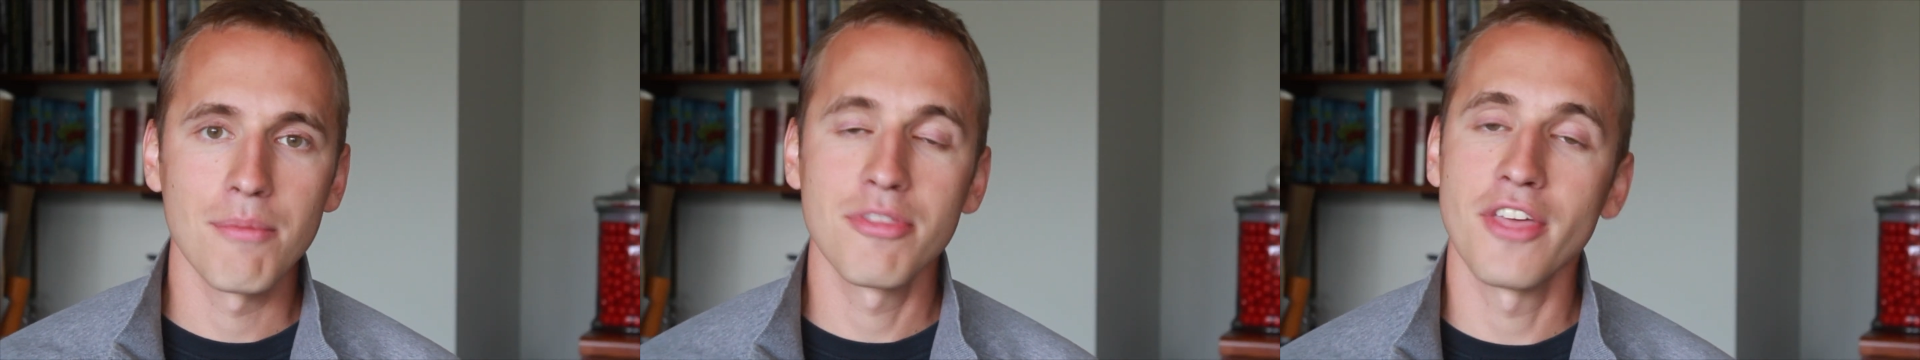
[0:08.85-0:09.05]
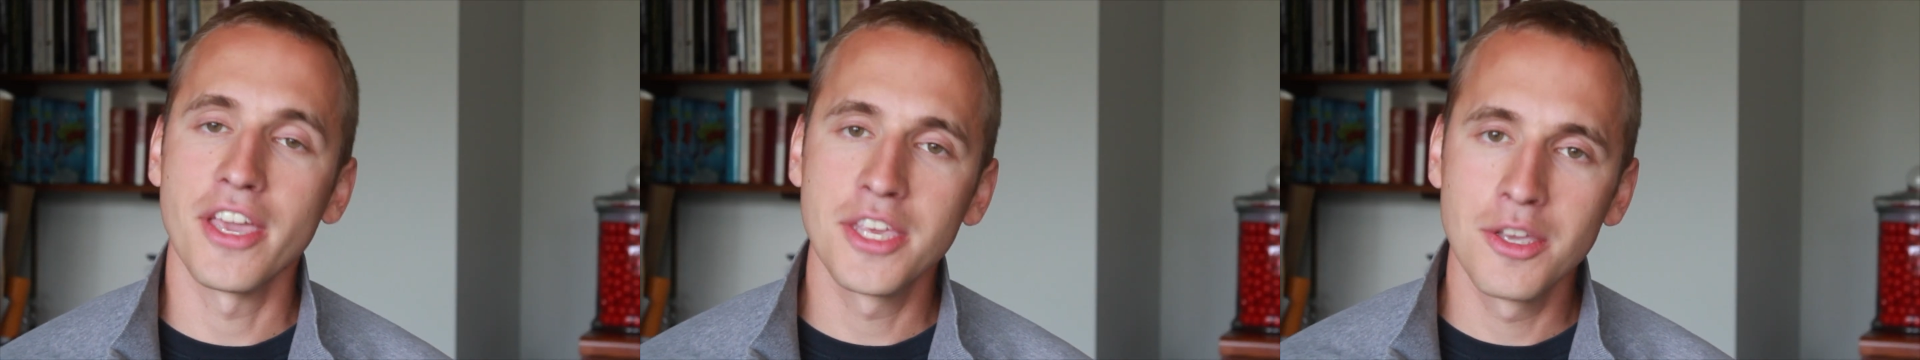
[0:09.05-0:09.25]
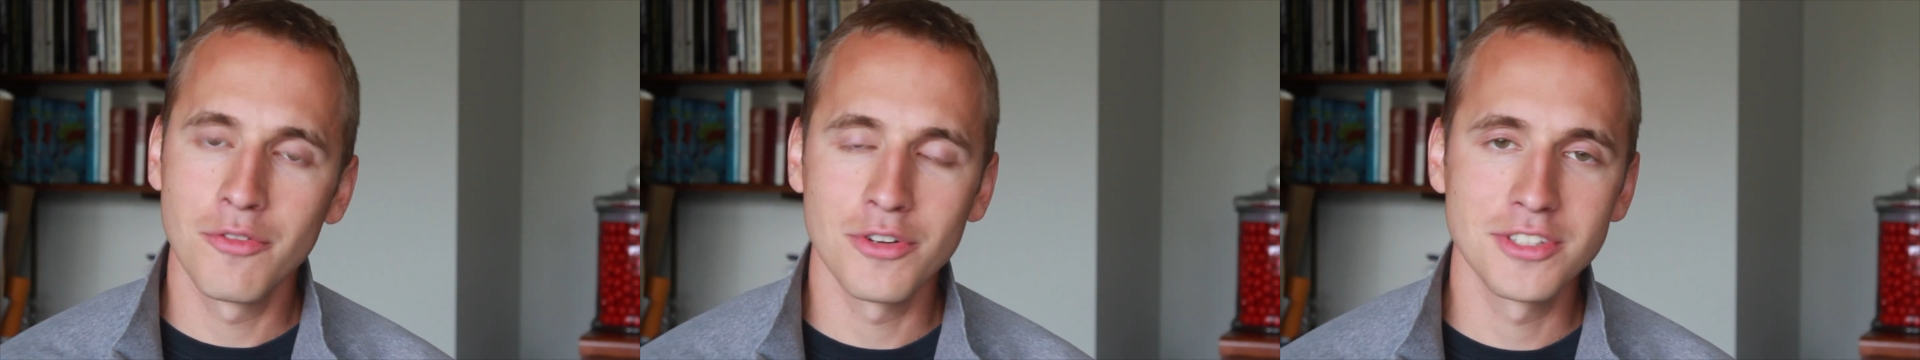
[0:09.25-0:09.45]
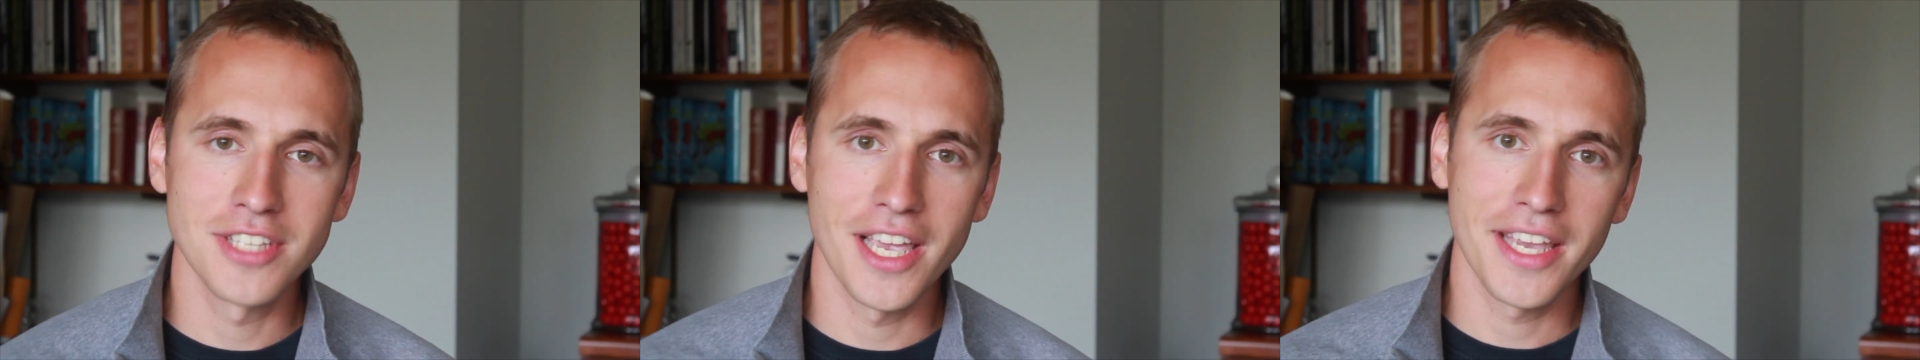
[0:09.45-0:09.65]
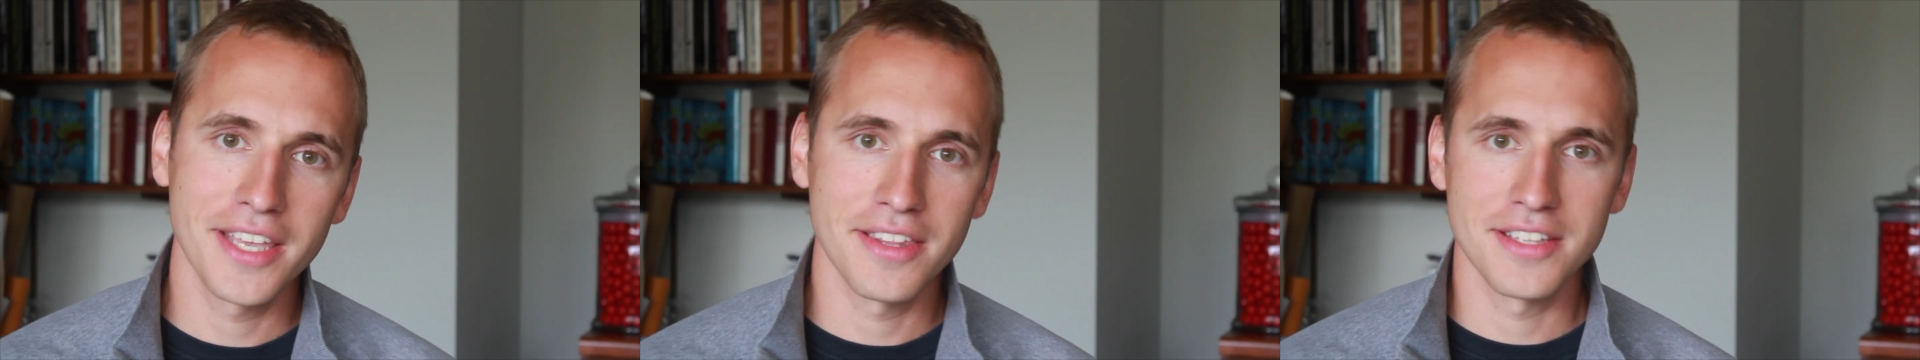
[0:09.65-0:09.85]
Thank you for
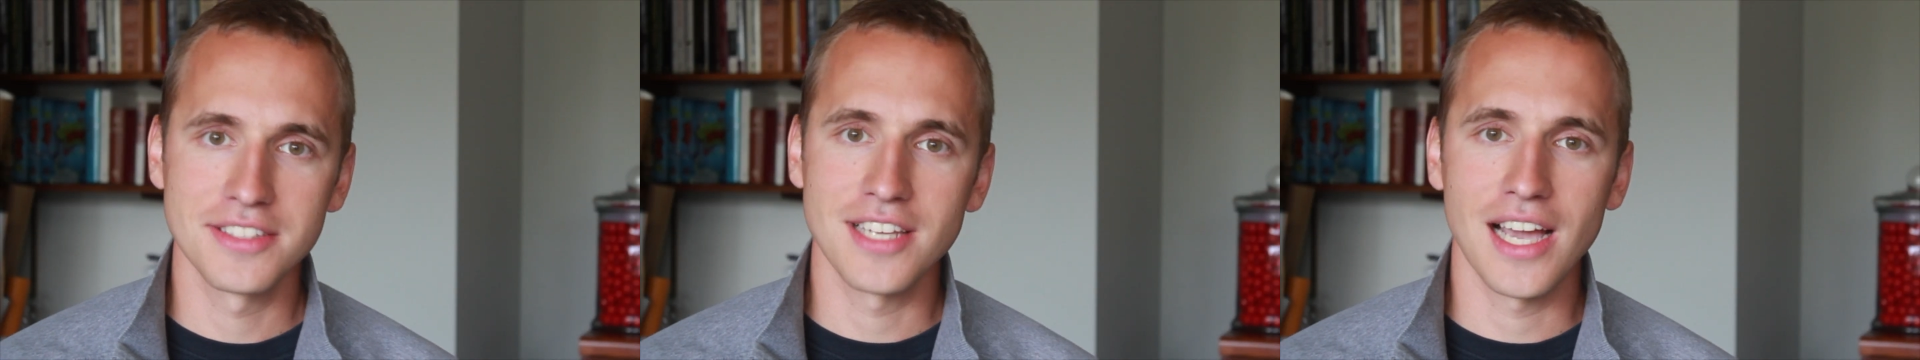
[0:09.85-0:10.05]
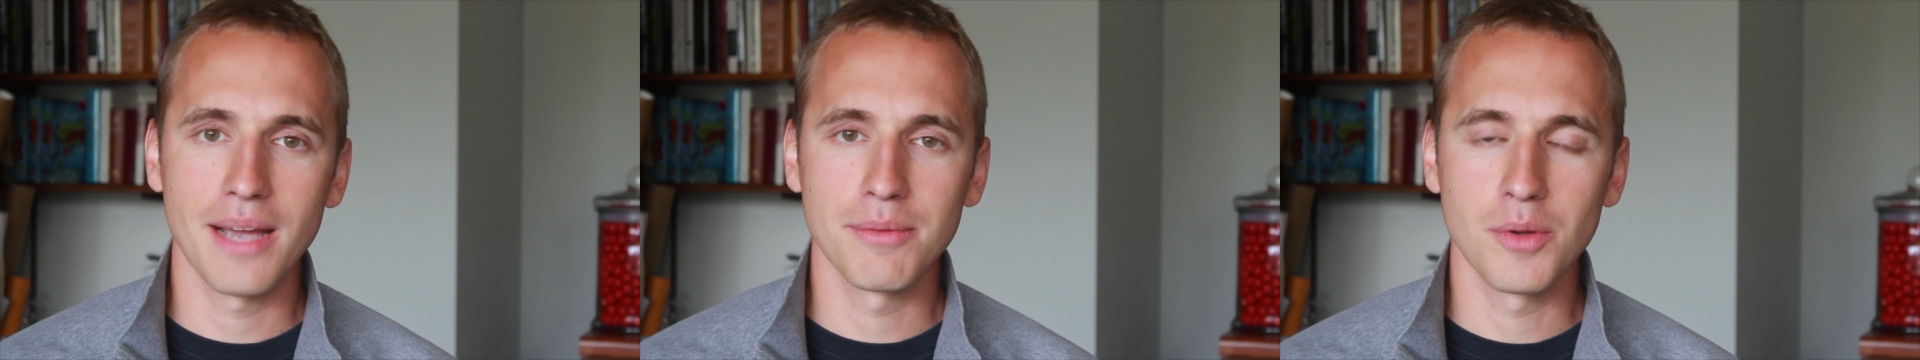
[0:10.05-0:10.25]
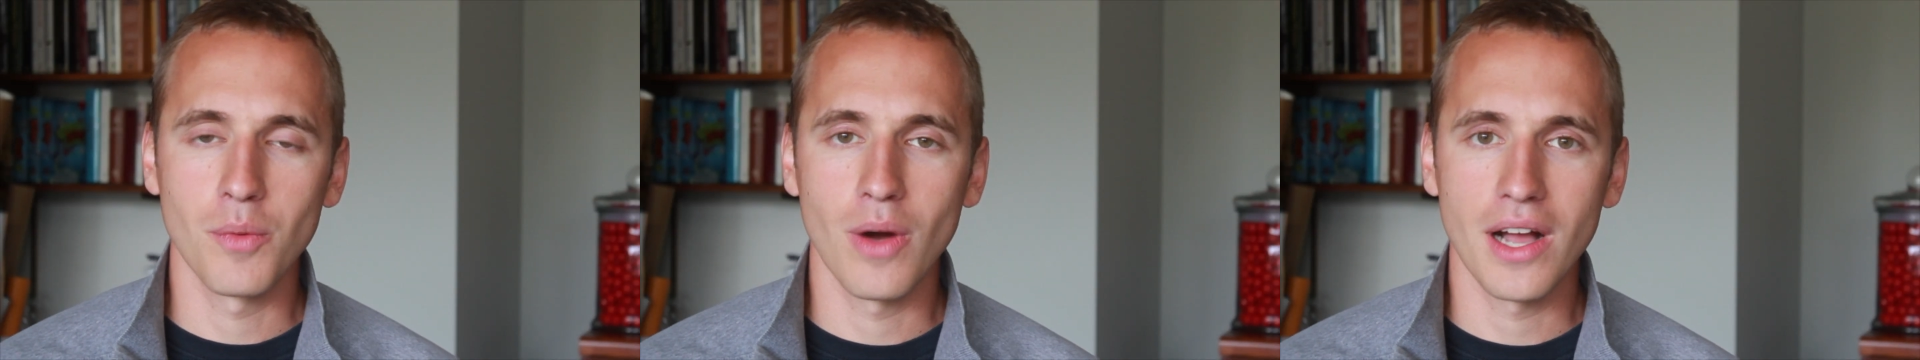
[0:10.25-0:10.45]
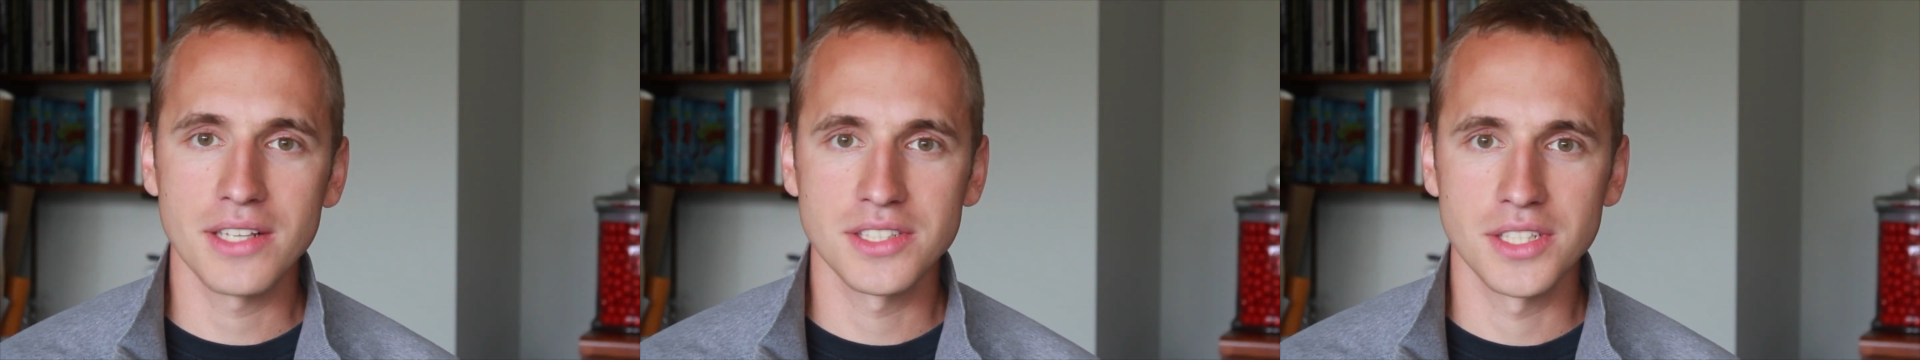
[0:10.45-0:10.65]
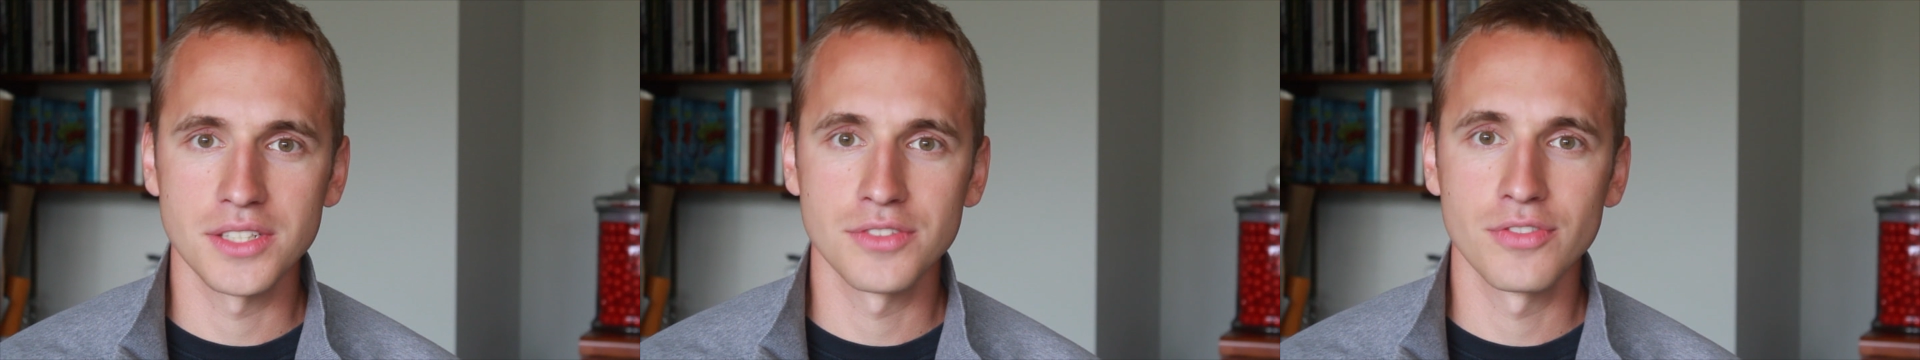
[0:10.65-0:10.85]
taking the time to
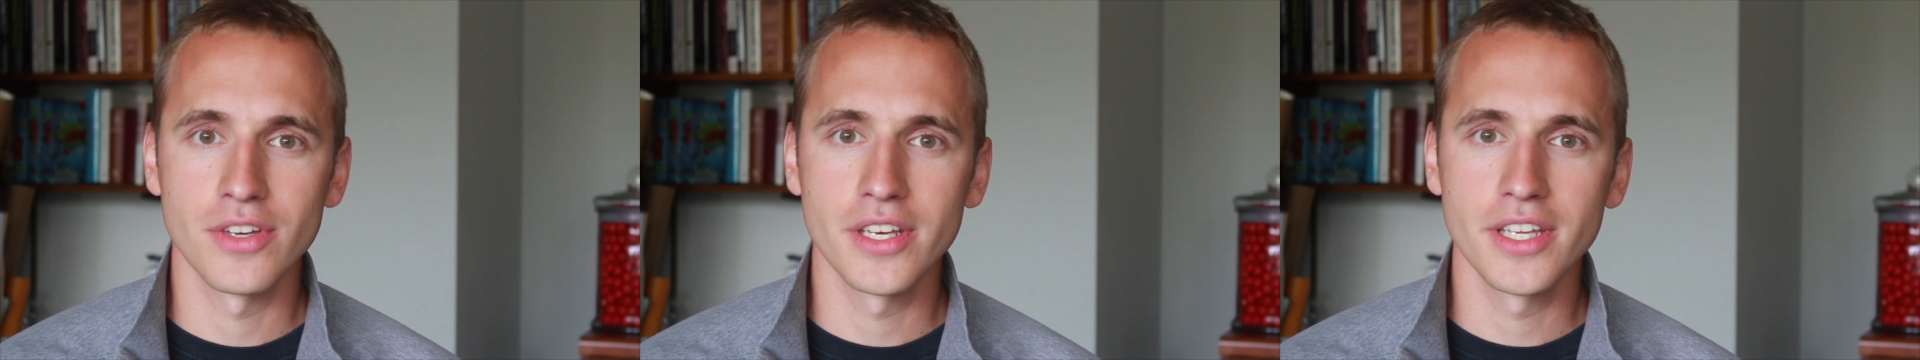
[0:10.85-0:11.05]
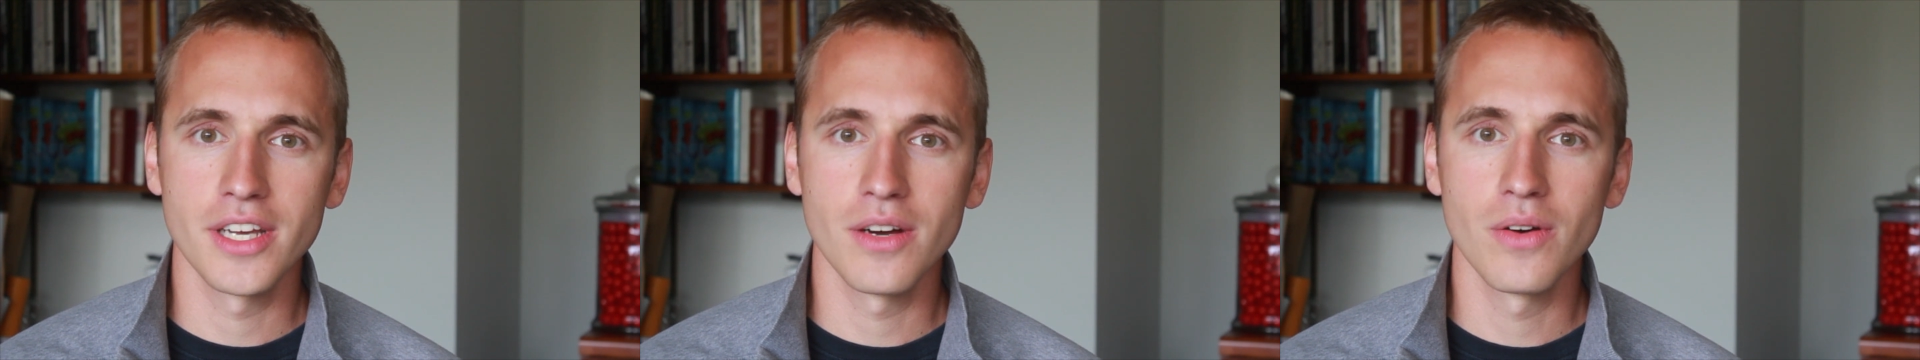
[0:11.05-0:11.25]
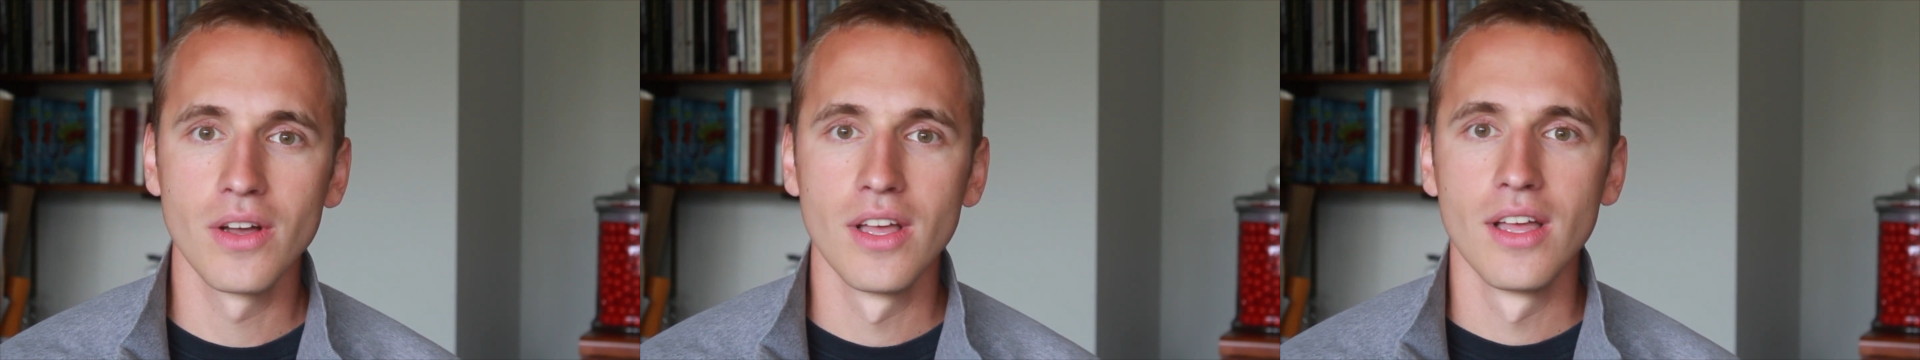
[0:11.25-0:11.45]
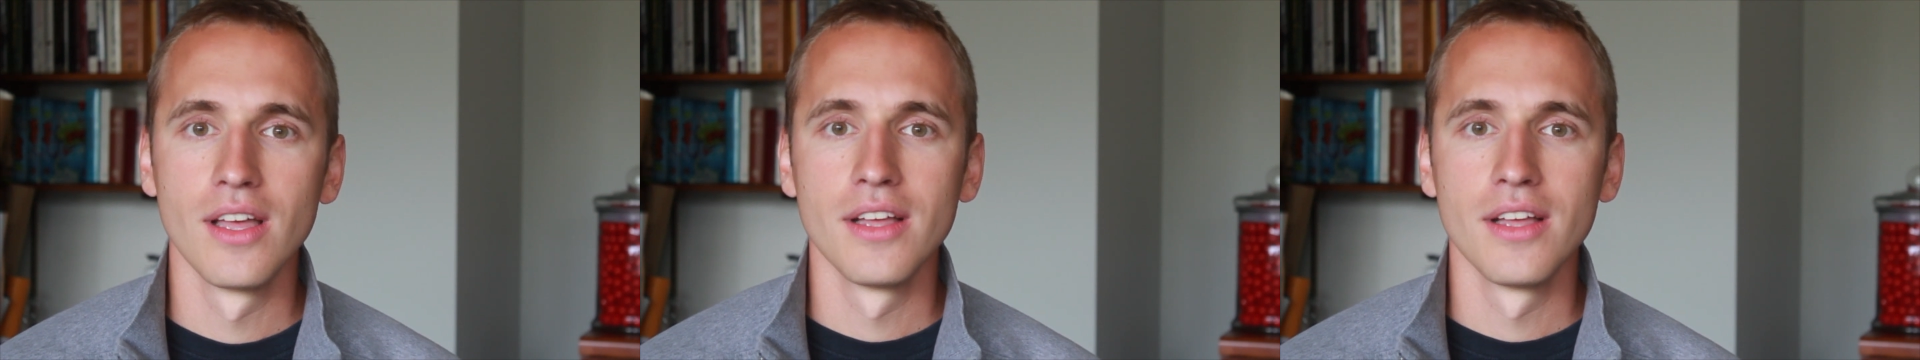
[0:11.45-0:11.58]
watch this video.